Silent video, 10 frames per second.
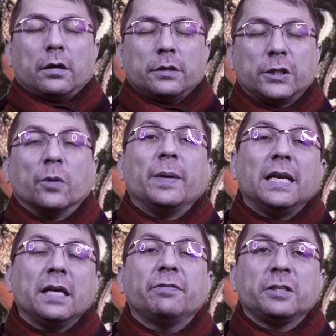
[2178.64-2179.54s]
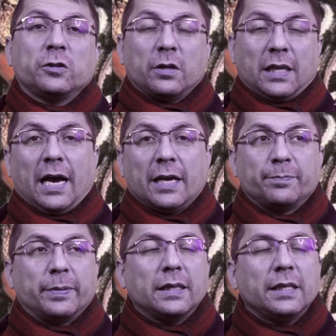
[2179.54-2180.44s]
So believe in your
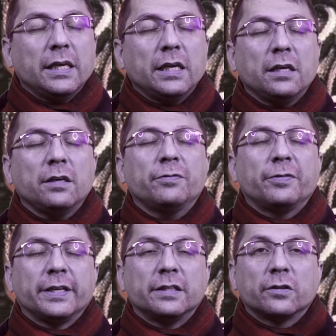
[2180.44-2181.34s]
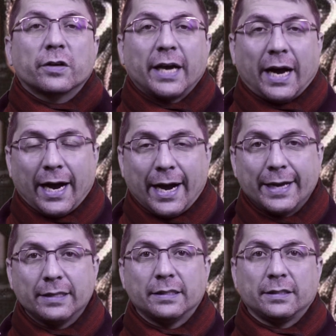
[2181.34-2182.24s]
light, believe in the
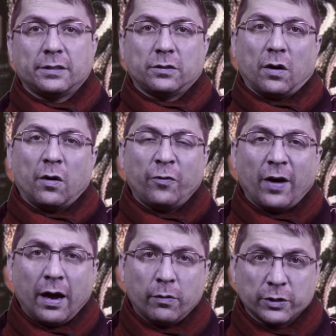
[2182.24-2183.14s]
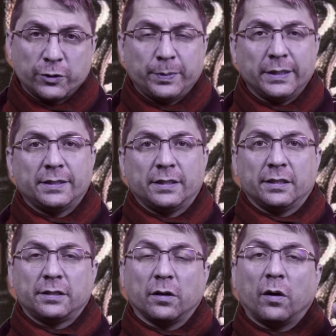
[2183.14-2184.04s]
kindness of our
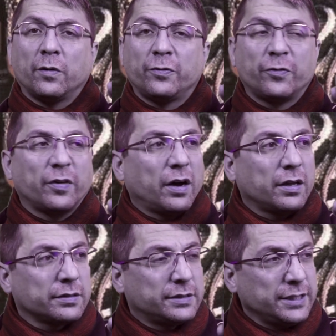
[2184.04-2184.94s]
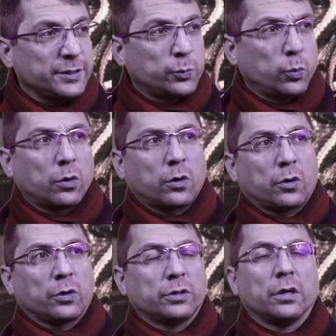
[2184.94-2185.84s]
species, of this
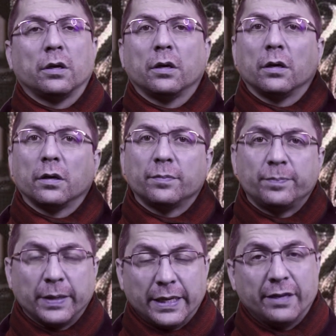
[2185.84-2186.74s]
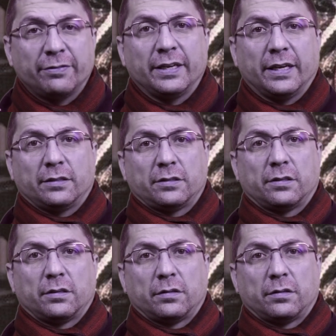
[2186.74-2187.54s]
world, believe in it.